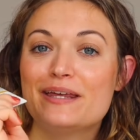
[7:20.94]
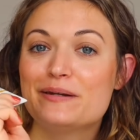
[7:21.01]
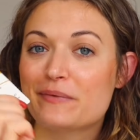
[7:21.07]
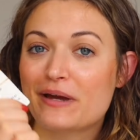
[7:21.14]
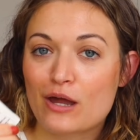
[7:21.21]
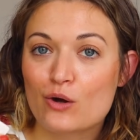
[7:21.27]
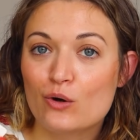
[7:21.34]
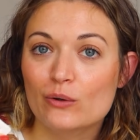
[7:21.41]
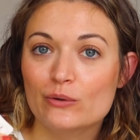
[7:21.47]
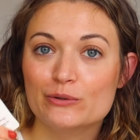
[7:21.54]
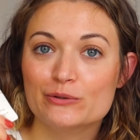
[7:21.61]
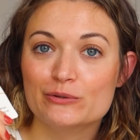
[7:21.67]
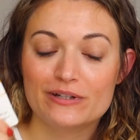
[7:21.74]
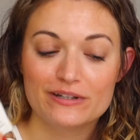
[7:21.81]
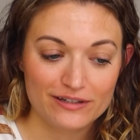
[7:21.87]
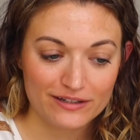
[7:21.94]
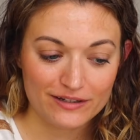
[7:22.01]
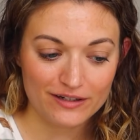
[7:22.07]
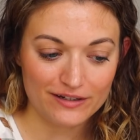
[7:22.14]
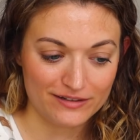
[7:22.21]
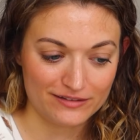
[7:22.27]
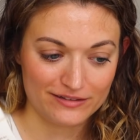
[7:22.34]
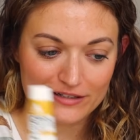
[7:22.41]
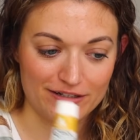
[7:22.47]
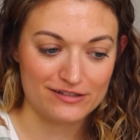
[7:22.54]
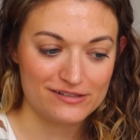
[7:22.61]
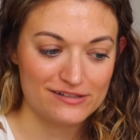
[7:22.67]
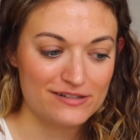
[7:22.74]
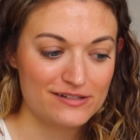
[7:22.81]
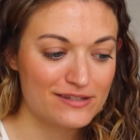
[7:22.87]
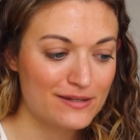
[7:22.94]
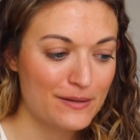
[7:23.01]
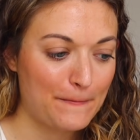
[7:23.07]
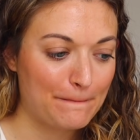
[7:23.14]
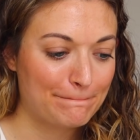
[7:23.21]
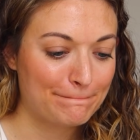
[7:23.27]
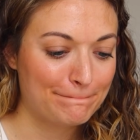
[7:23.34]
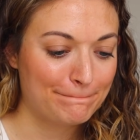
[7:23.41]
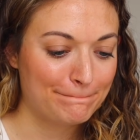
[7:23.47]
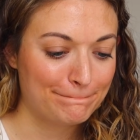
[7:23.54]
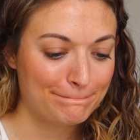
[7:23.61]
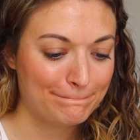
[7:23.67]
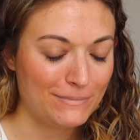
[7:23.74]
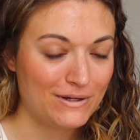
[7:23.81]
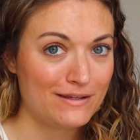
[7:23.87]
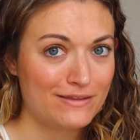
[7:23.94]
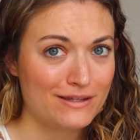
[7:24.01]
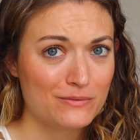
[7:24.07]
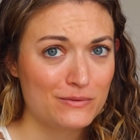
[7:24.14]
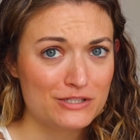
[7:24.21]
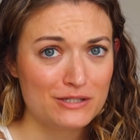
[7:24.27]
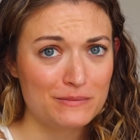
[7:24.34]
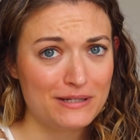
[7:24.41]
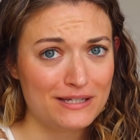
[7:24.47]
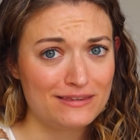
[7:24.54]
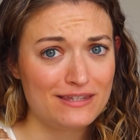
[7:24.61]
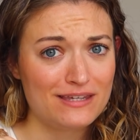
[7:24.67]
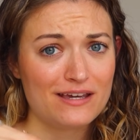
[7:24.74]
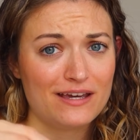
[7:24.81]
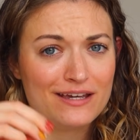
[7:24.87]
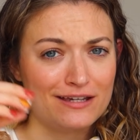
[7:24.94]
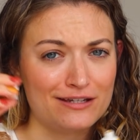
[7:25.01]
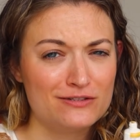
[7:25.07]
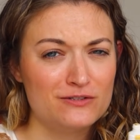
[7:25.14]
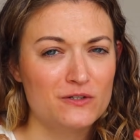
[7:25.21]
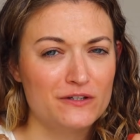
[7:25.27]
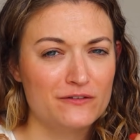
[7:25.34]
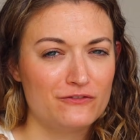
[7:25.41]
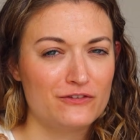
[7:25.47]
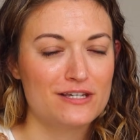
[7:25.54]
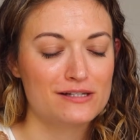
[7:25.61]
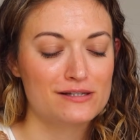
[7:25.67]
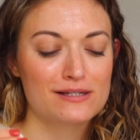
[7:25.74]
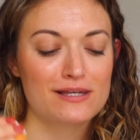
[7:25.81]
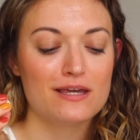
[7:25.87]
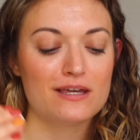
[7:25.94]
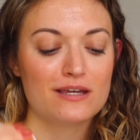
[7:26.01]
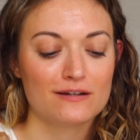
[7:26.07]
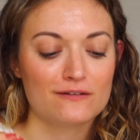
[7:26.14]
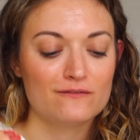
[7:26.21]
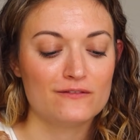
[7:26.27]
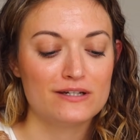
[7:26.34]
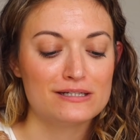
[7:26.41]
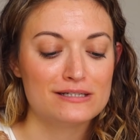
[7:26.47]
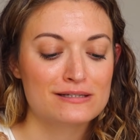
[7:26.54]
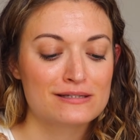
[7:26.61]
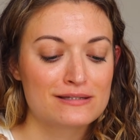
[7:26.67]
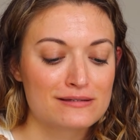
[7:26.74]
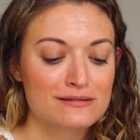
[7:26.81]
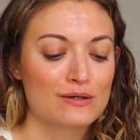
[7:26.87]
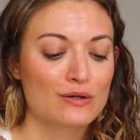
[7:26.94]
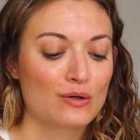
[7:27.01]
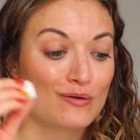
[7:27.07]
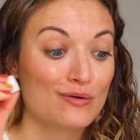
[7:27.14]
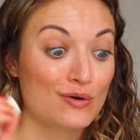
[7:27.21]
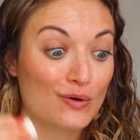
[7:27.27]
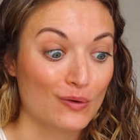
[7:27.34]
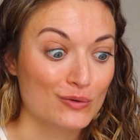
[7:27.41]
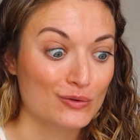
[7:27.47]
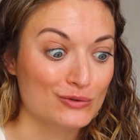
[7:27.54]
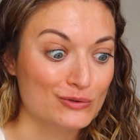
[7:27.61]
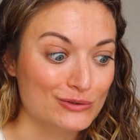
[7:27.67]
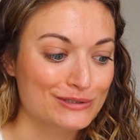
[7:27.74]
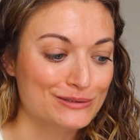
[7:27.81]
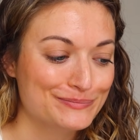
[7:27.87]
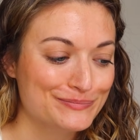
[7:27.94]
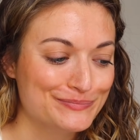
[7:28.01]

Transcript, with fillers: in my gold colors think we should paint the edge of this canvas gold.